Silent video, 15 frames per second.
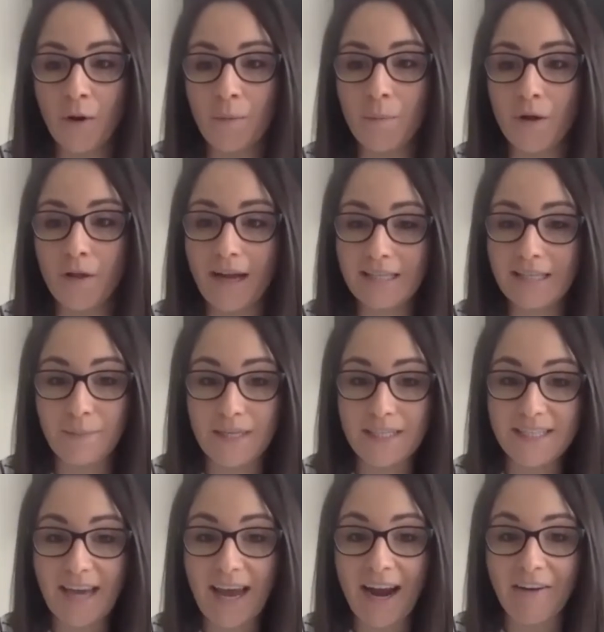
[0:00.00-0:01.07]
But that's a bit
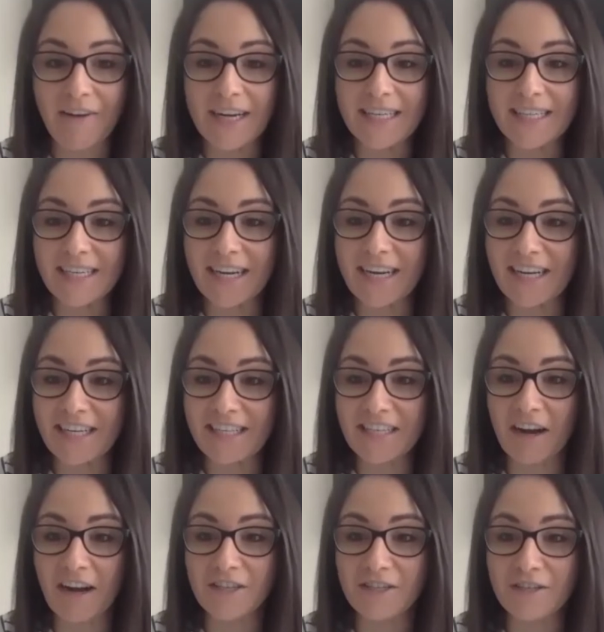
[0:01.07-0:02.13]
scary, isn't it? It's
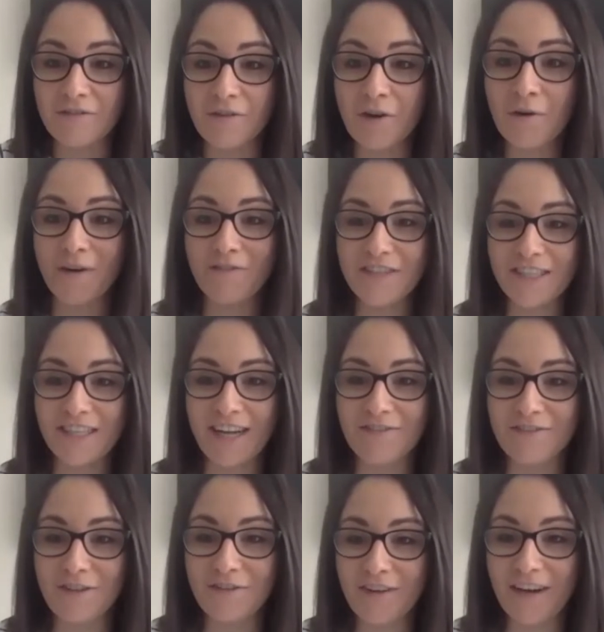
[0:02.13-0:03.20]
kind of, oh, I've just
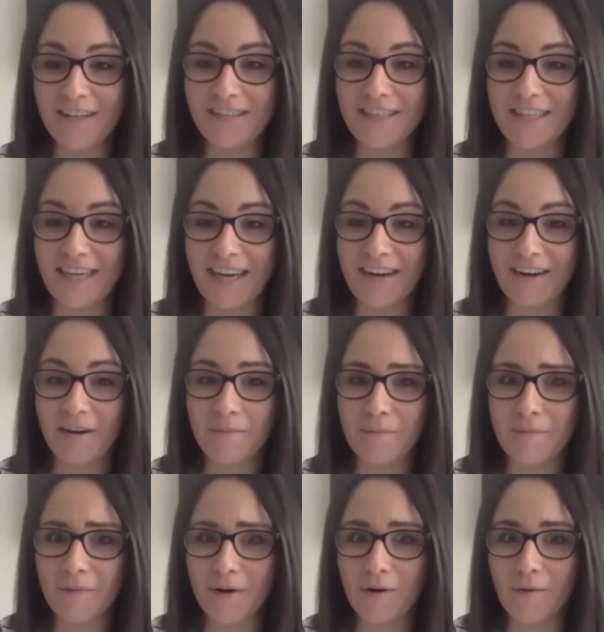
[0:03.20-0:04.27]
left university and
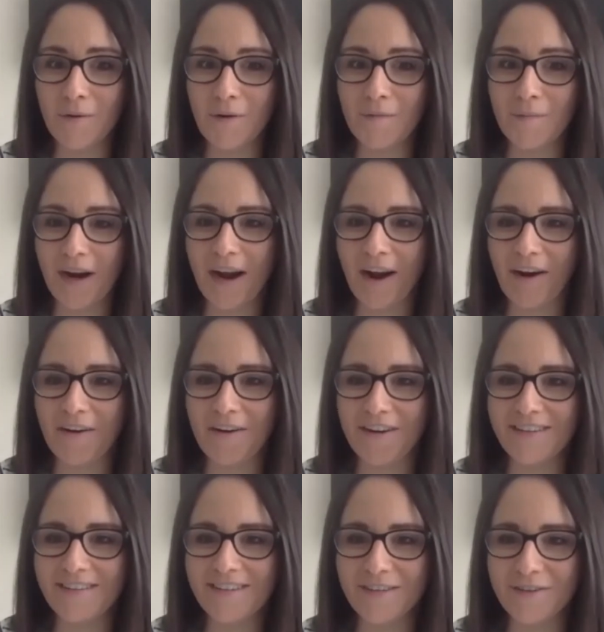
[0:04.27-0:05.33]
I'm all on my own,
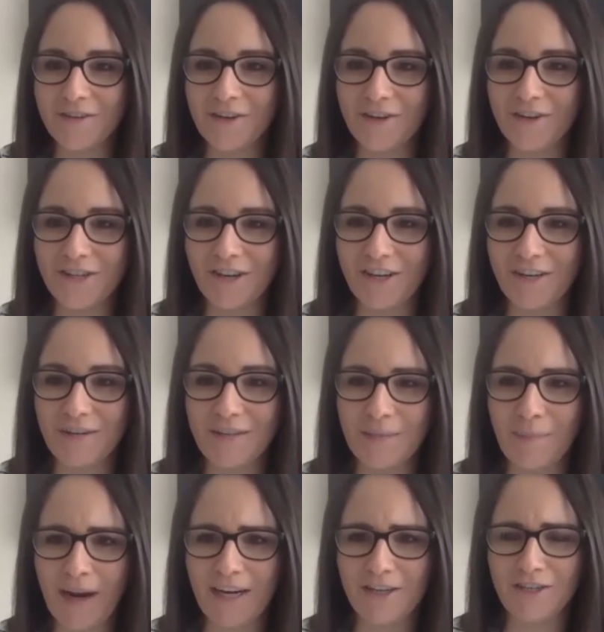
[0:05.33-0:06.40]
and oh gosh, I can see
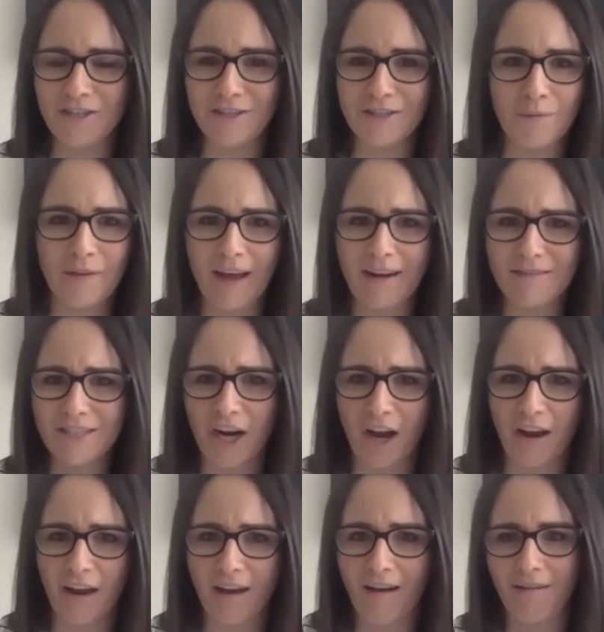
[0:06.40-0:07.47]
patients without
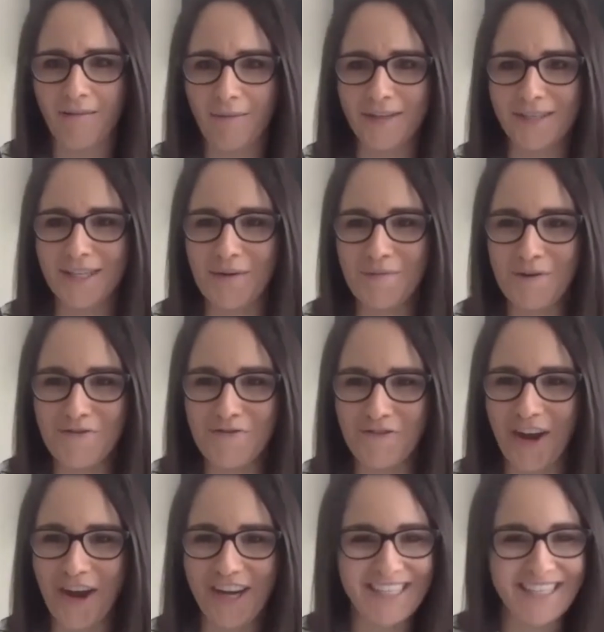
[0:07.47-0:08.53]
checking with someone
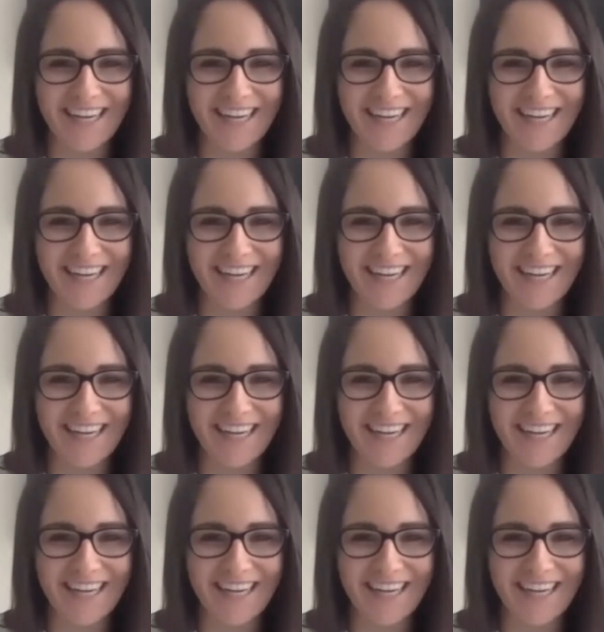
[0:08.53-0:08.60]
first.